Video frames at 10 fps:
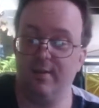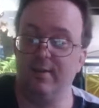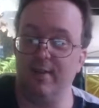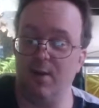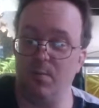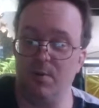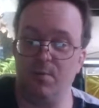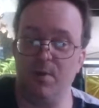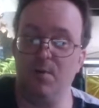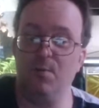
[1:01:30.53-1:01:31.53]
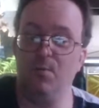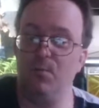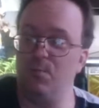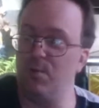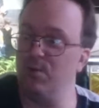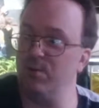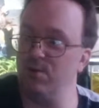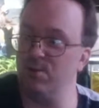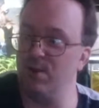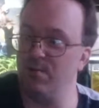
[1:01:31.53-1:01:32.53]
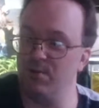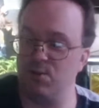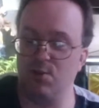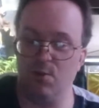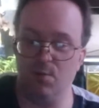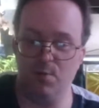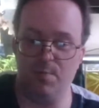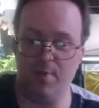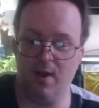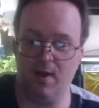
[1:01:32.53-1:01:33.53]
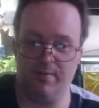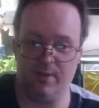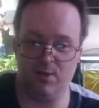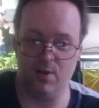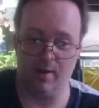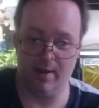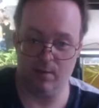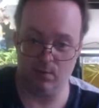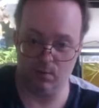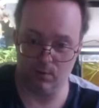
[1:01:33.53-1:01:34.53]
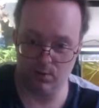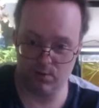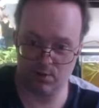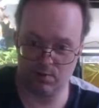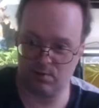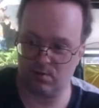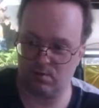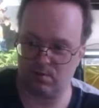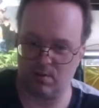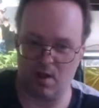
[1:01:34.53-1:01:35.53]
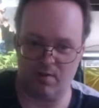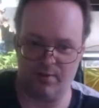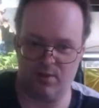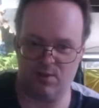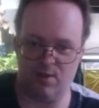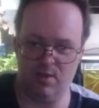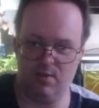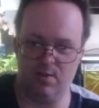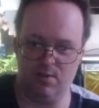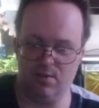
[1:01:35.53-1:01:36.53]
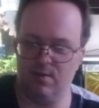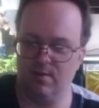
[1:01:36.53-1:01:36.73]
Yeah, we all knew someone at school who bit half their tongue out or lost half their teeth because